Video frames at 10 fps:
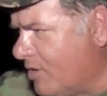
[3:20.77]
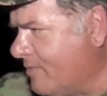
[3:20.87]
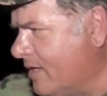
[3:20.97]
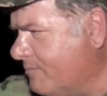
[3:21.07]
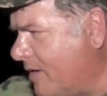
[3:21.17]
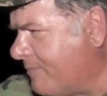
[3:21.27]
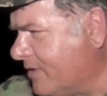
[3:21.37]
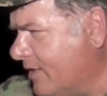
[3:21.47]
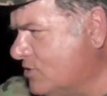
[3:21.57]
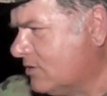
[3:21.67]
permanent
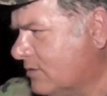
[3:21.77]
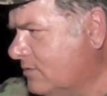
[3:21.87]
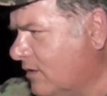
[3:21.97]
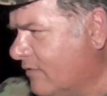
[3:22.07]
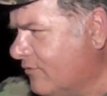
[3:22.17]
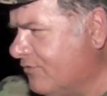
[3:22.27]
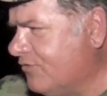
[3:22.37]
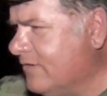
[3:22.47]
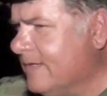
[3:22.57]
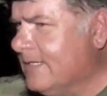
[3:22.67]
population
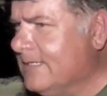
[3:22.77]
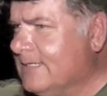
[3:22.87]
levels.